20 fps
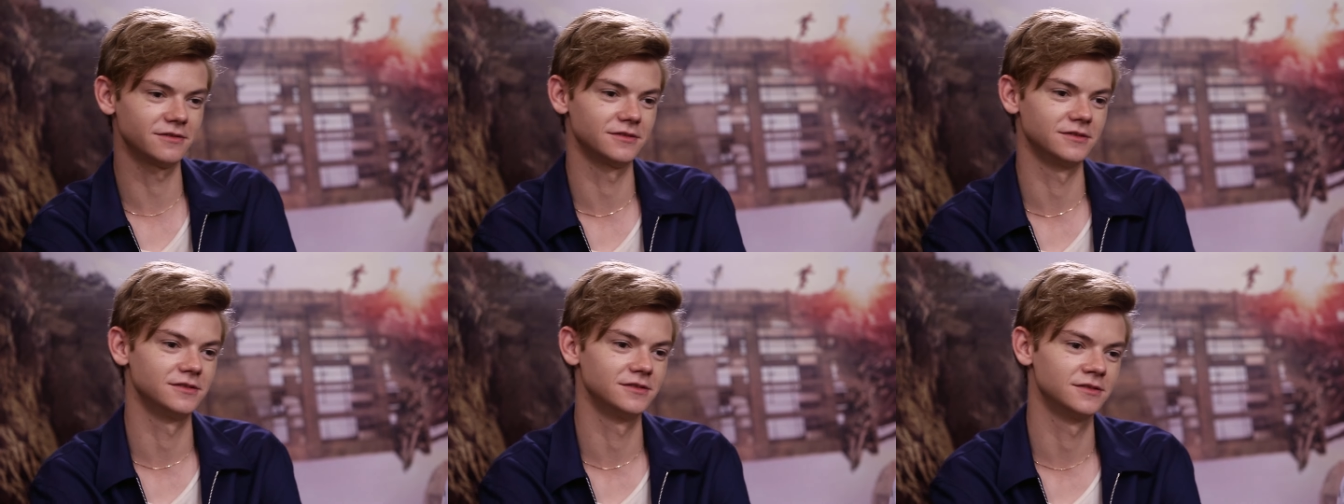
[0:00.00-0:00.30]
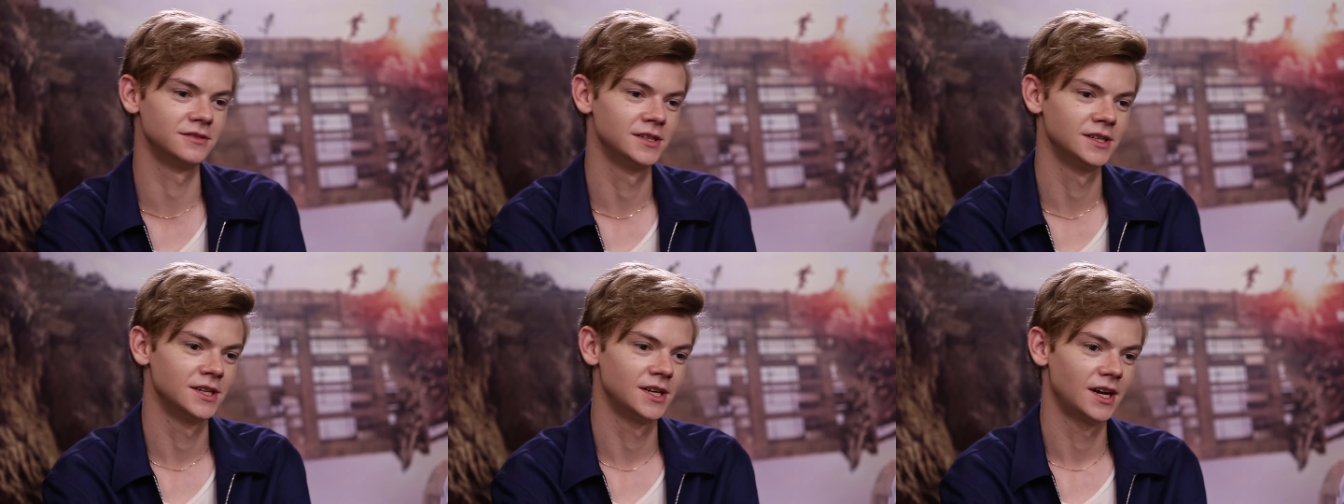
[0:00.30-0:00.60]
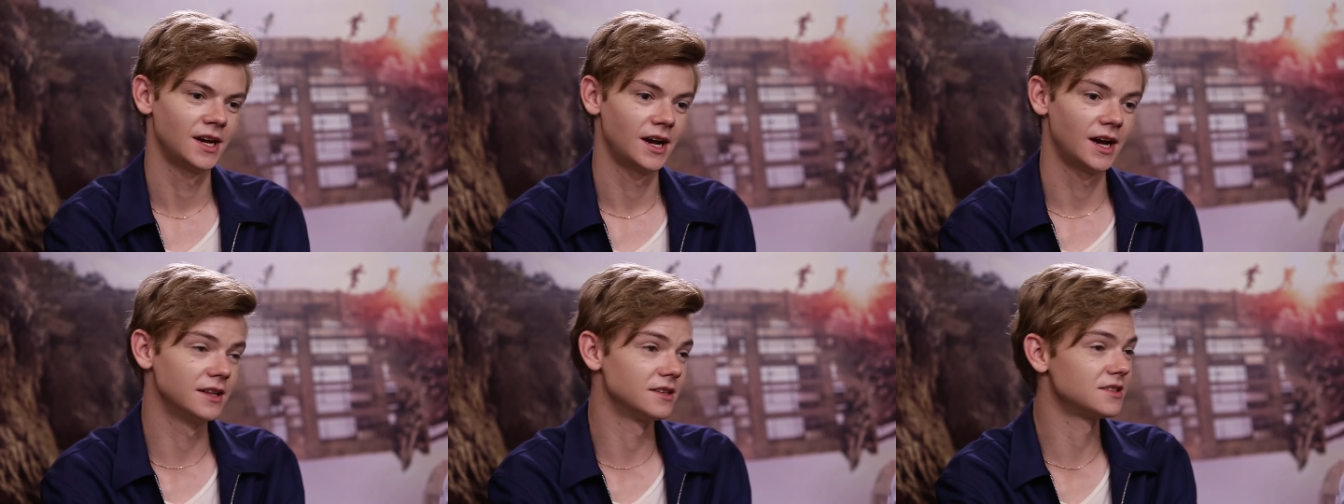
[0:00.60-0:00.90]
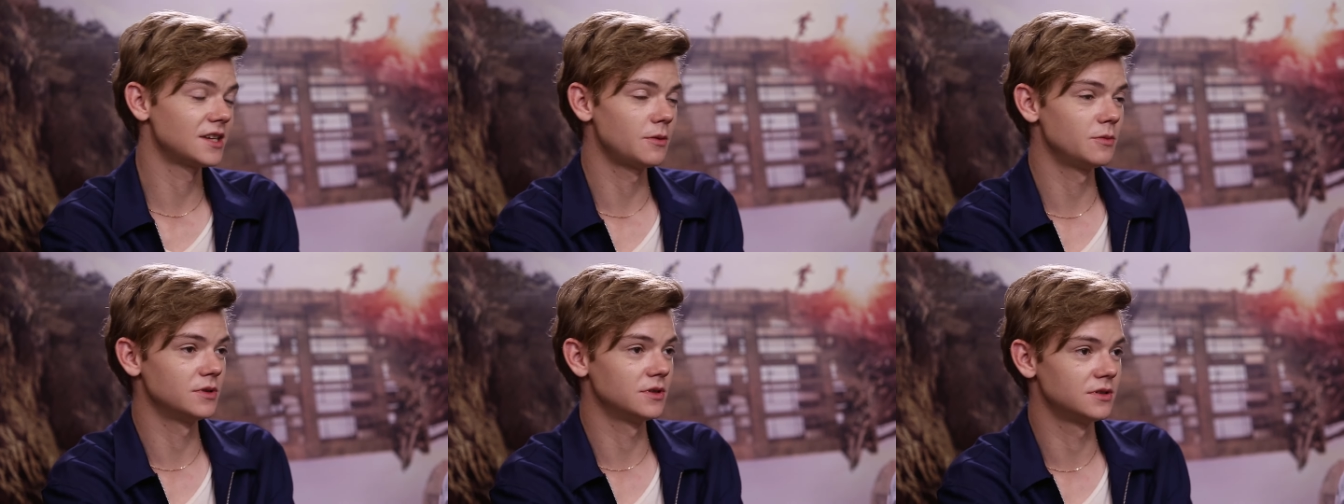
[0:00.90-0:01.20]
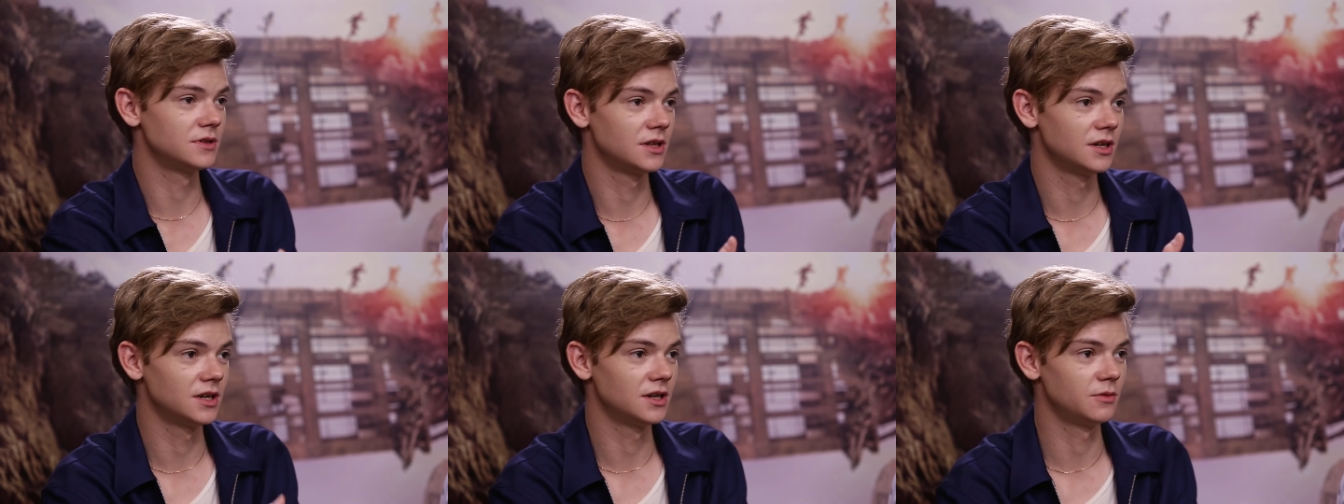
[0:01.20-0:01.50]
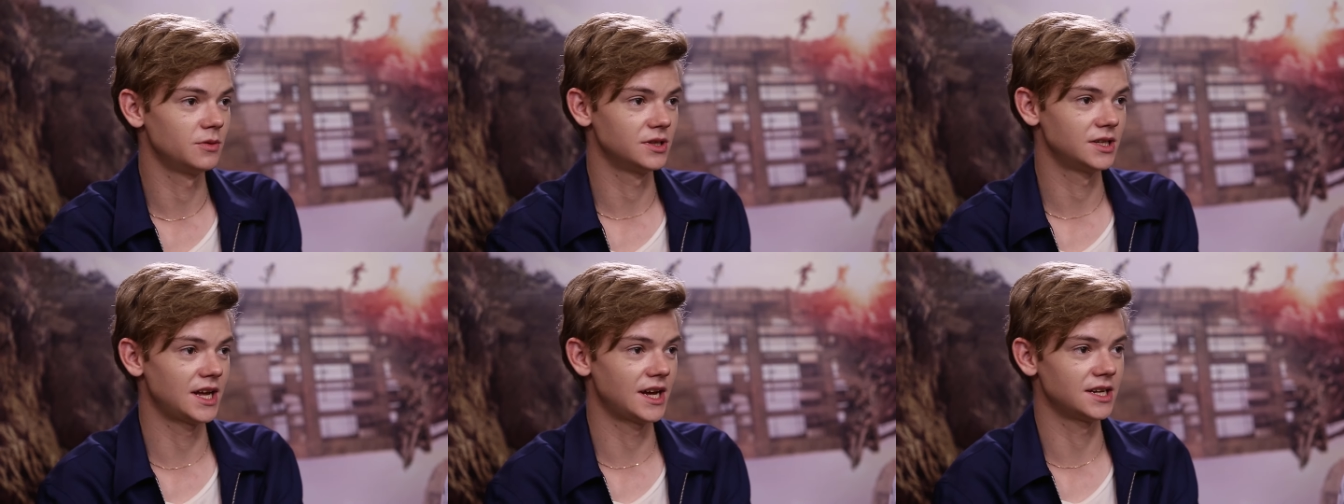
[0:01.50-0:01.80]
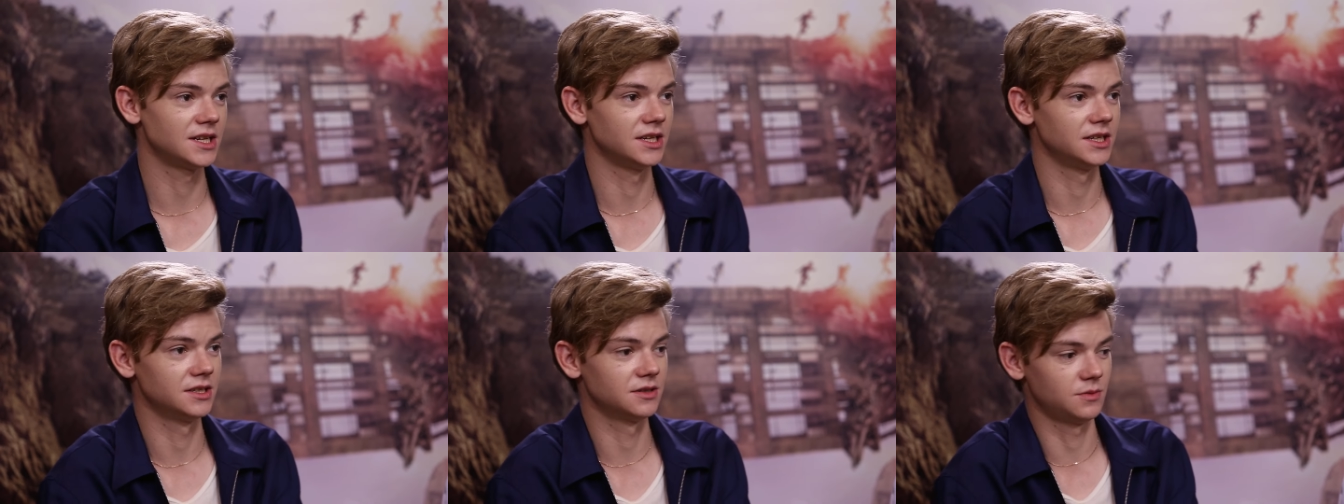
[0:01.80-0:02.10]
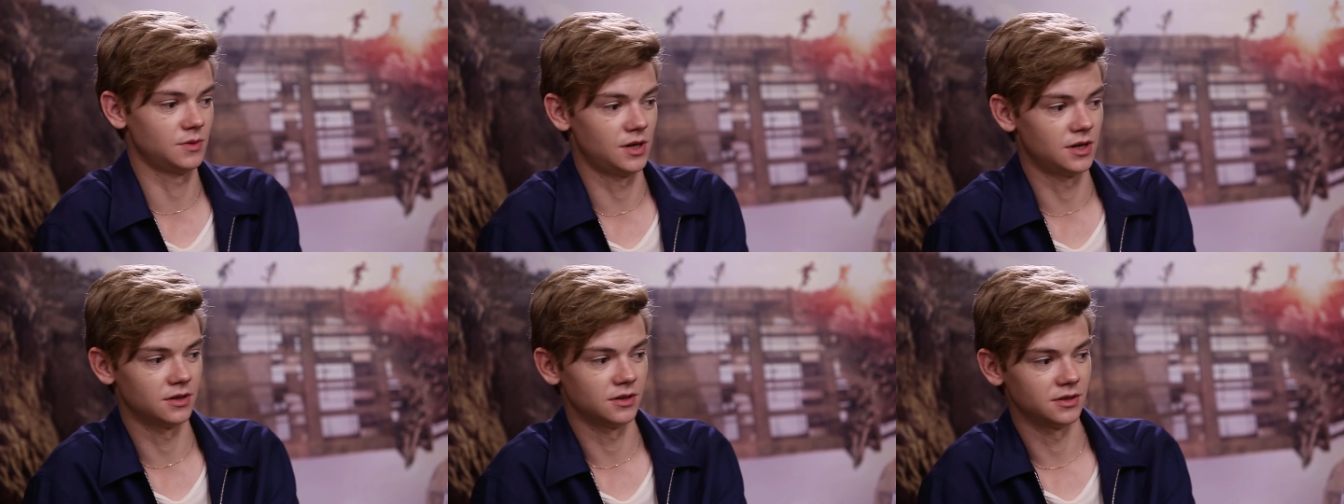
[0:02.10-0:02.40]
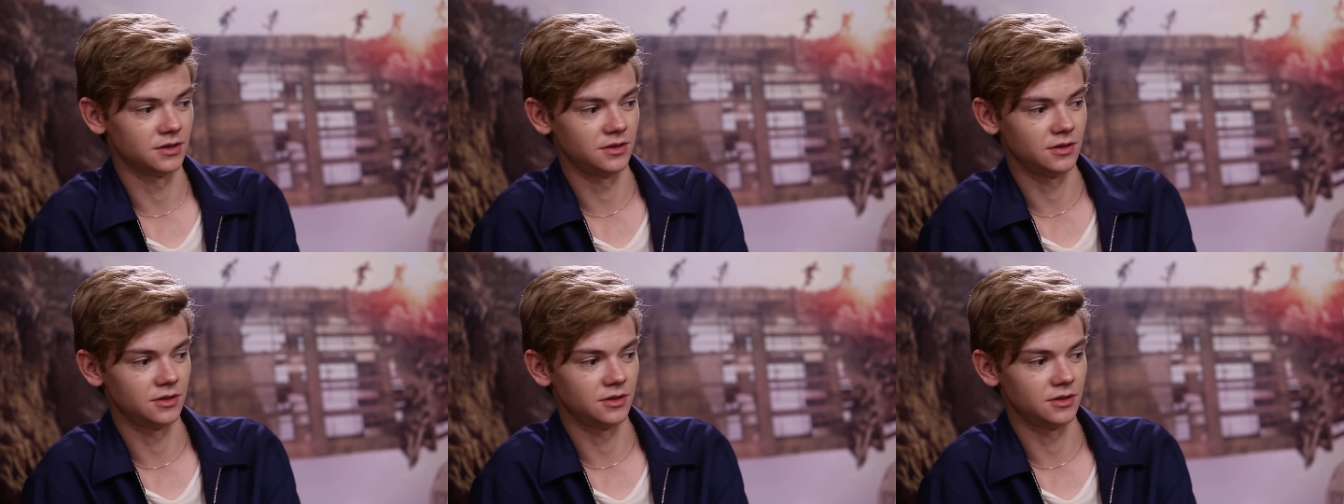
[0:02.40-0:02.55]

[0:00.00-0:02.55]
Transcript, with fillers: And, and the same with, uh, with Nathalie as well.